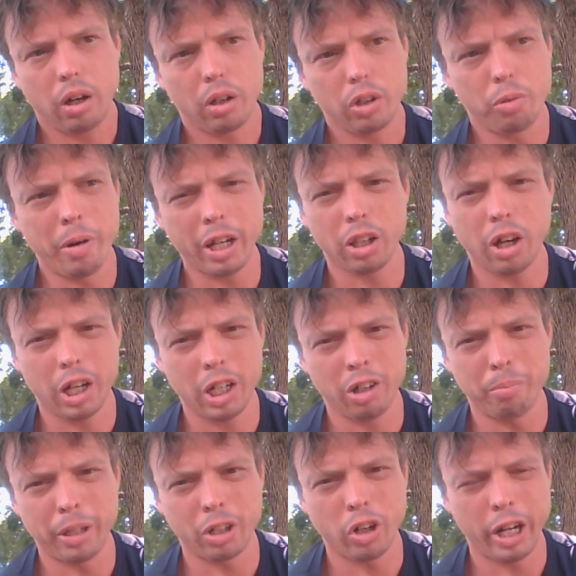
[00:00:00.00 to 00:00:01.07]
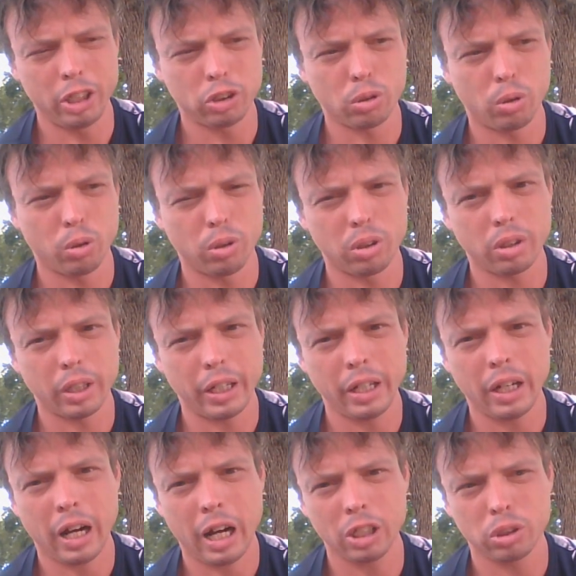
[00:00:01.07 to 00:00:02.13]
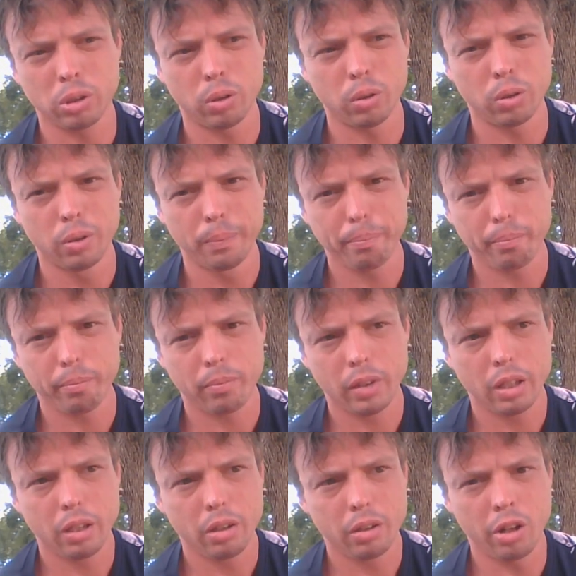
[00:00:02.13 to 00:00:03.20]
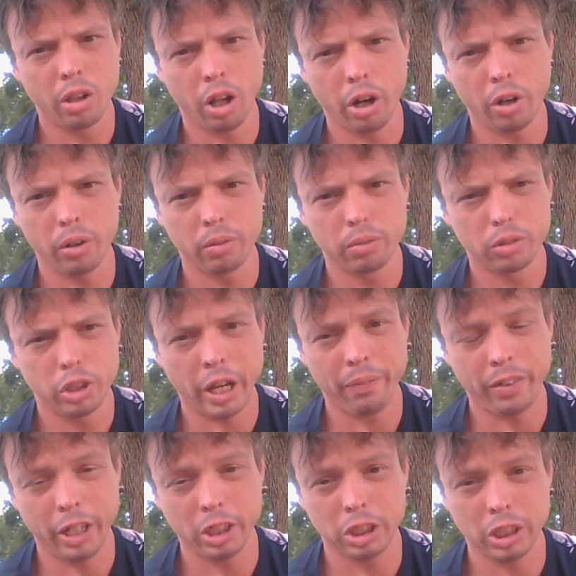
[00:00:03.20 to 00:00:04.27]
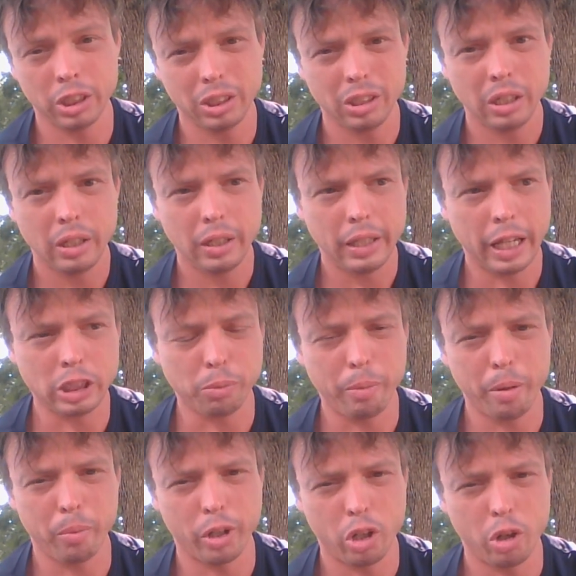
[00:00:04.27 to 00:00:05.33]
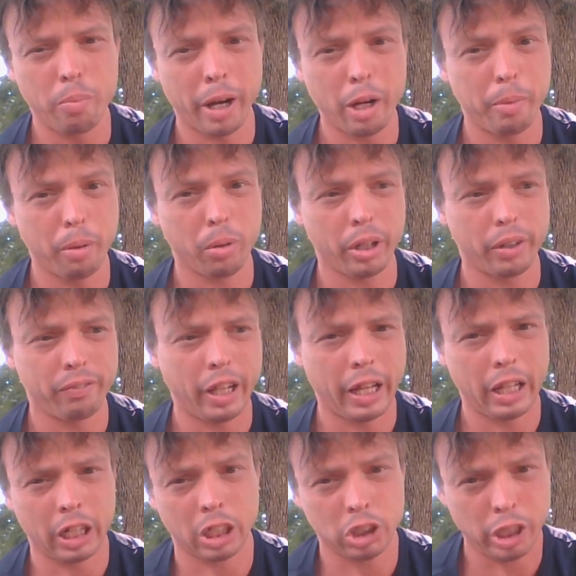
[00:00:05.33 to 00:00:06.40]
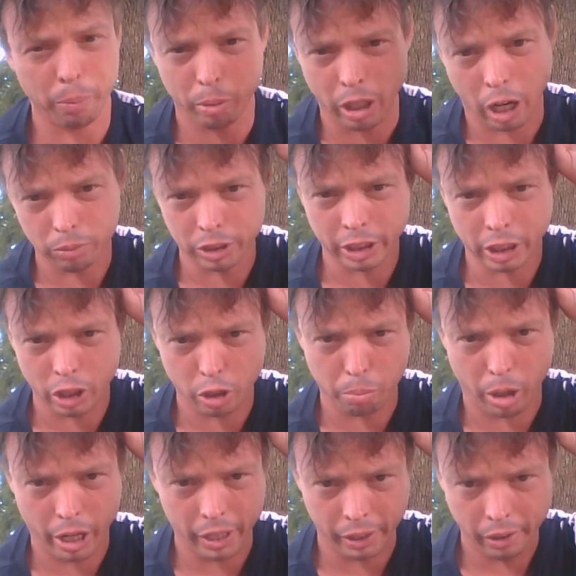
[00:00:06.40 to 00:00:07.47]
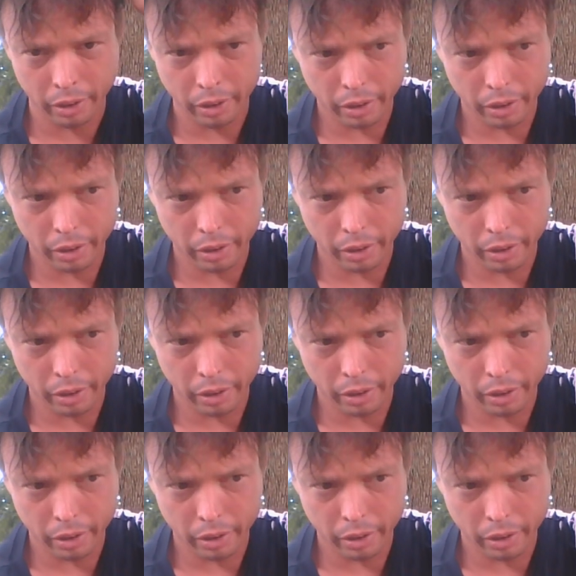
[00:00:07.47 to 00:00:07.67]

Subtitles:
You make a lot of them in grade school and in high school. You learn definitions. That's a memory. You make a memory for that, like a separate object in your brain.